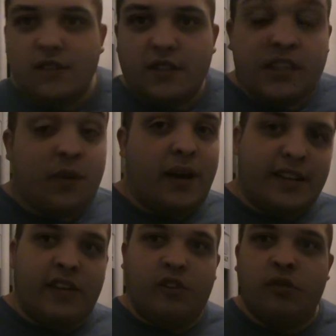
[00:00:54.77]
You're right,
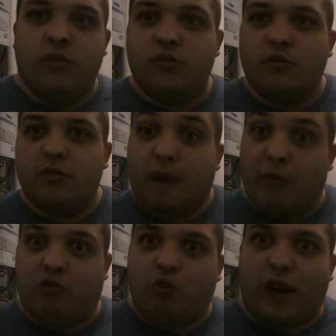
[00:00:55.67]
I do. But I
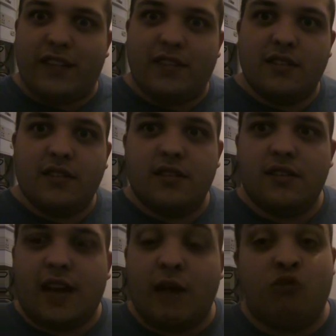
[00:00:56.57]
was right.
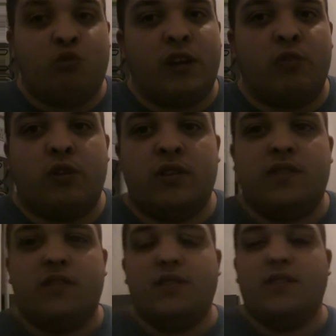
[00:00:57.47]
I was right
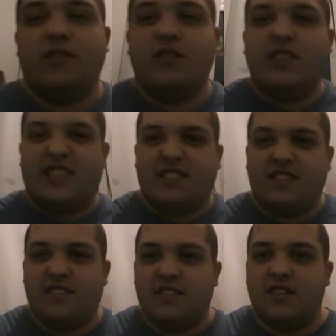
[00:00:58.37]
once.
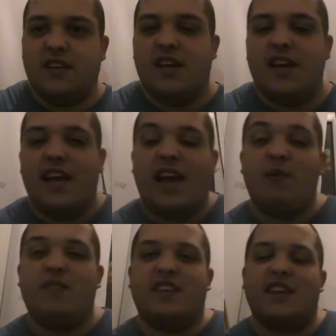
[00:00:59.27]
Yes! And
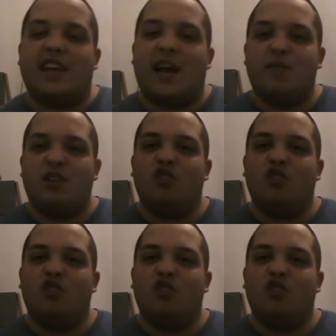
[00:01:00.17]
we see Kagami